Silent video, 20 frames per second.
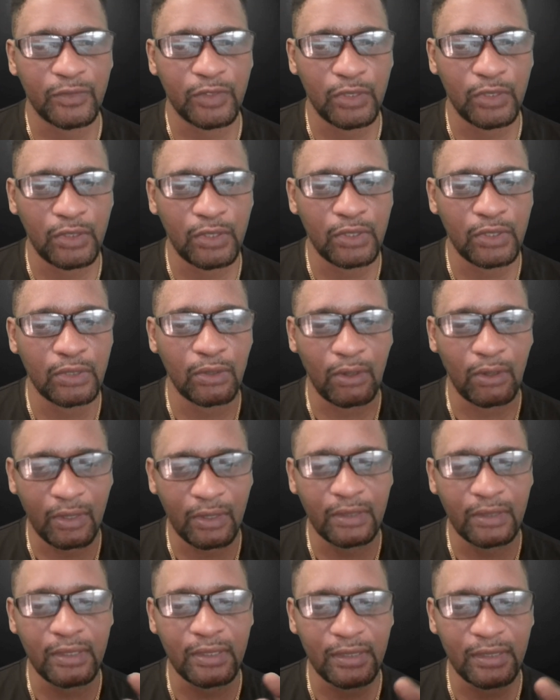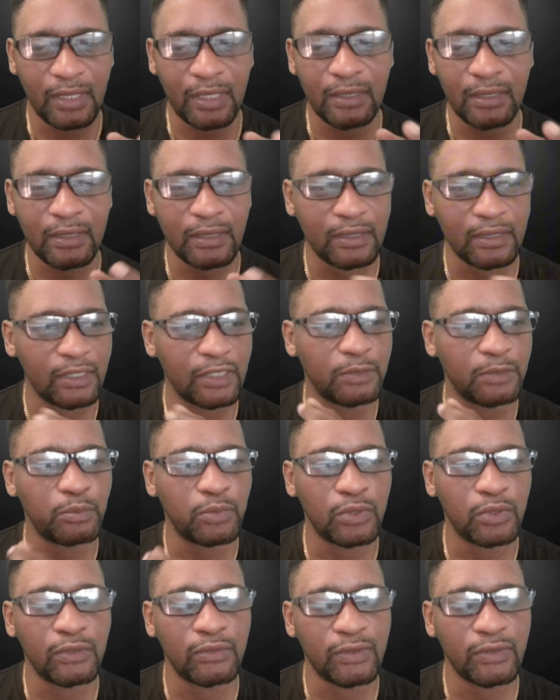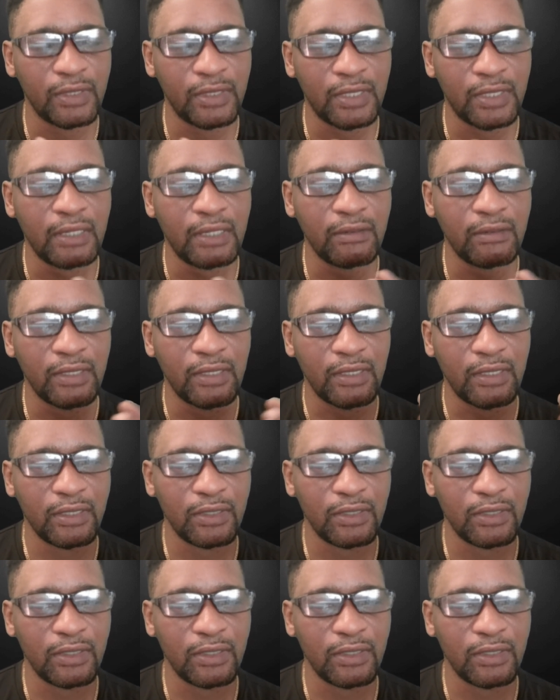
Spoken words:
You need to understand this as proven theory.